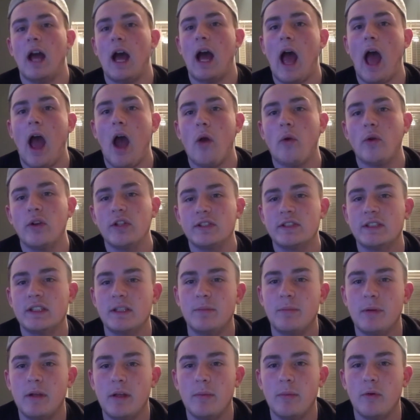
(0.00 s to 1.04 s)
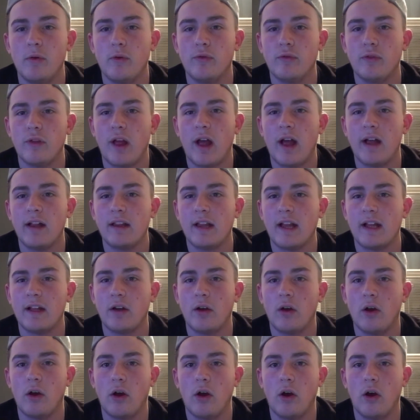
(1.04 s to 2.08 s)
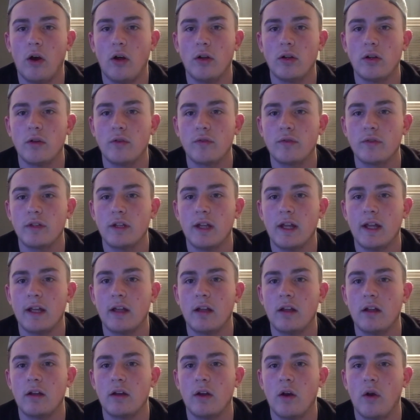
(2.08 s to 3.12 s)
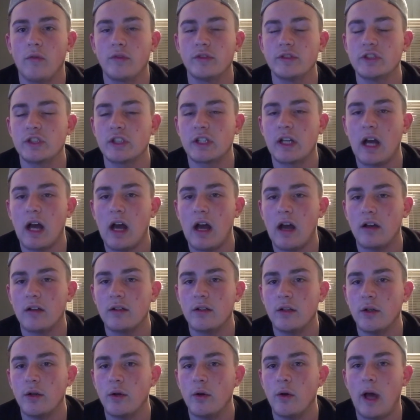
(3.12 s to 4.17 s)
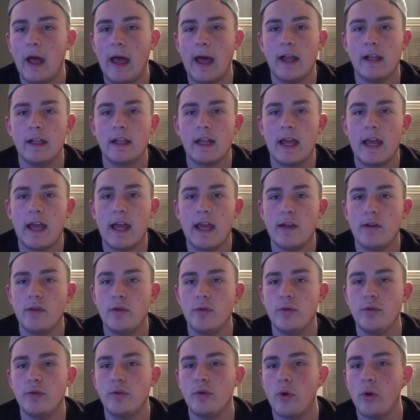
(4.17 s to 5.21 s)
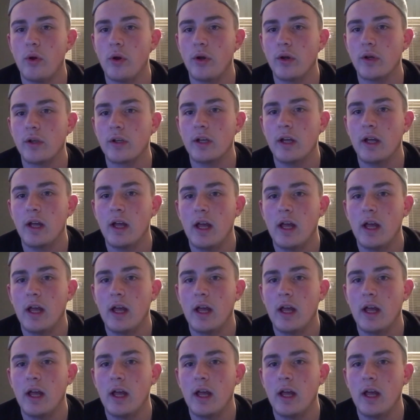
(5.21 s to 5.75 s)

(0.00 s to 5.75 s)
I always see people flying like all over, like over Chicago, LA, New York,